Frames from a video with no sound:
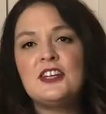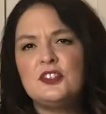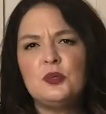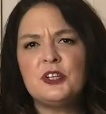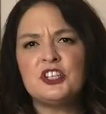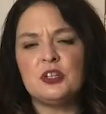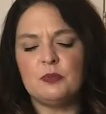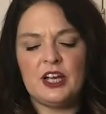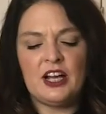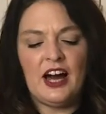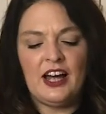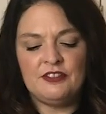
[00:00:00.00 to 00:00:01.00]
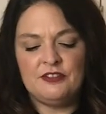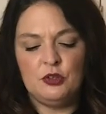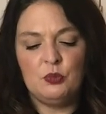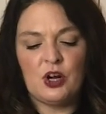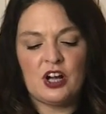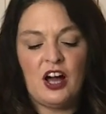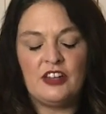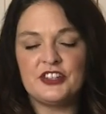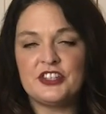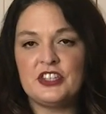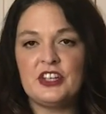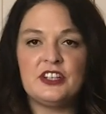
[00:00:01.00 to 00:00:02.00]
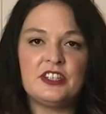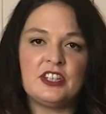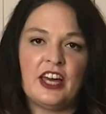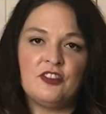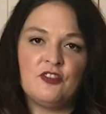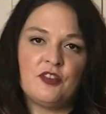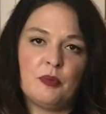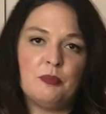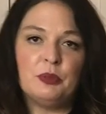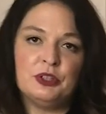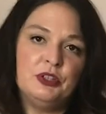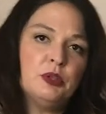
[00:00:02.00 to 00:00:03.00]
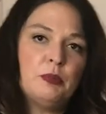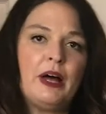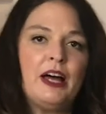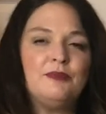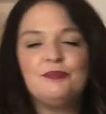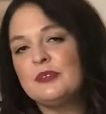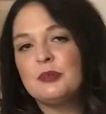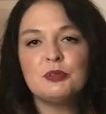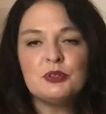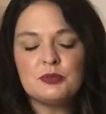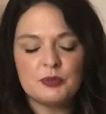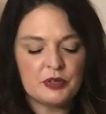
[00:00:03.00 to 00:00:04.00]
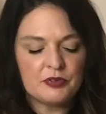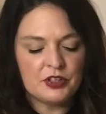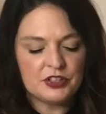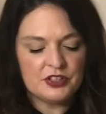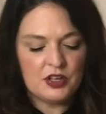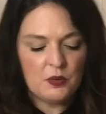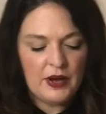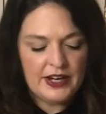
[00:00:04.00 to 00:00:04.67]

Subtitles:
do wish that we got a few more colors in there aside from blue, but blue's beautiful, so why